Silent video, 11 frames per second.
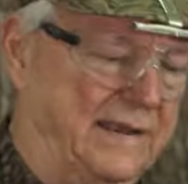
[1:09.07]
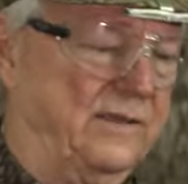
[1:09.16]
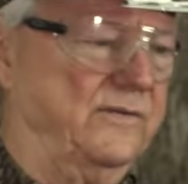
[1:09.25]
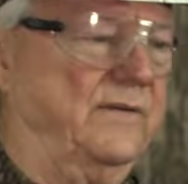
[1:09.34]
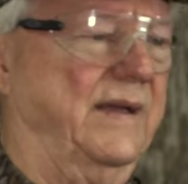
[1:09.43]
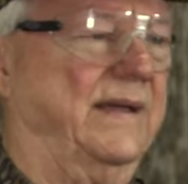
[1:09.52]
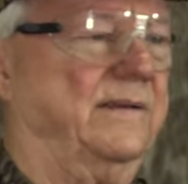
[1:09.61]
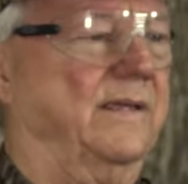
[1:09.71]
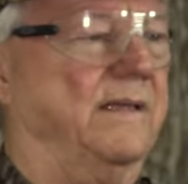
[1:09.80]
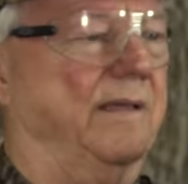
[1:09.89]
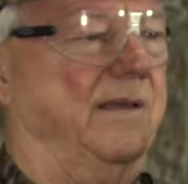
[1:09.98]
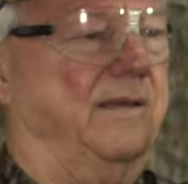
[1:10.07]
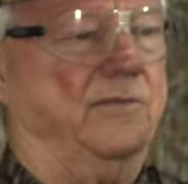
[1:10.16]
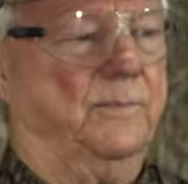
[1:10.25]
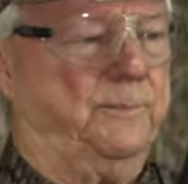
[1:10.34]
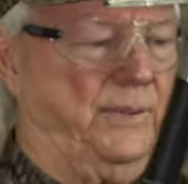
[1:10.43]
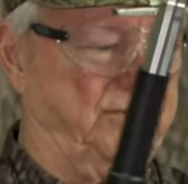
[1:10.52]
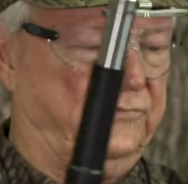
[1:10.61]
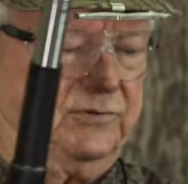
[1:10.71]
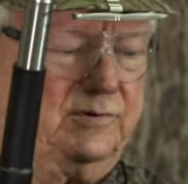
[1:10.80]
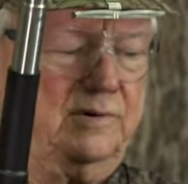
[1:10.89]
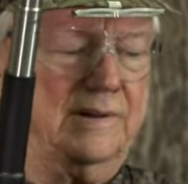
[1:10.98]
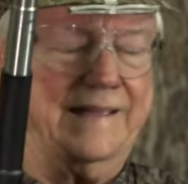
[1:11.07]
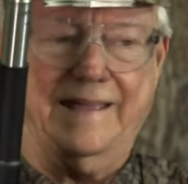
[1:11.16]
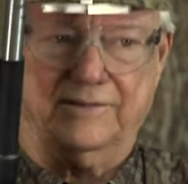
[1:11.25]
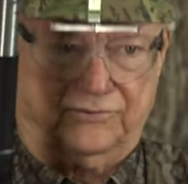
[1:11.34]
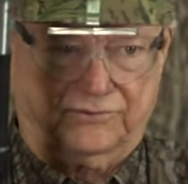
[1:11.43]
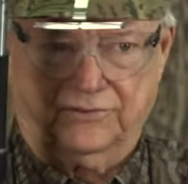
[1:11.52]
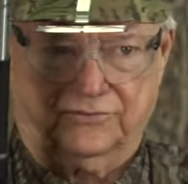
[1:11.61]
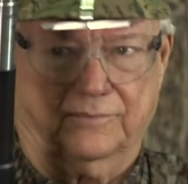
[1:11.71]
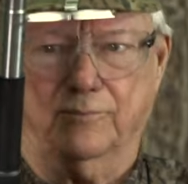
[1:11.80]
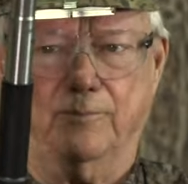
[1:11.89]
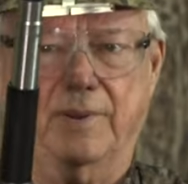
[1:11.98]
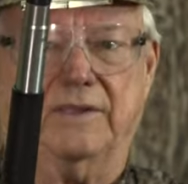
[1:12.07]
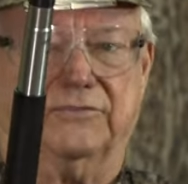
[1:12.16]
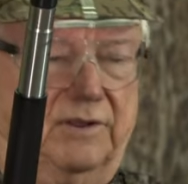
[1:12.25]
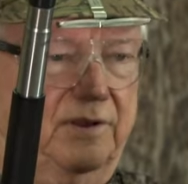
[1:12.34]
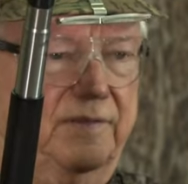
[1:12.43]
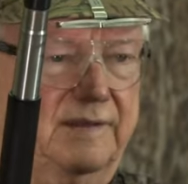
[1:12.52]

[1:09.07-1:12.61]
Now you got the piston gas system, basically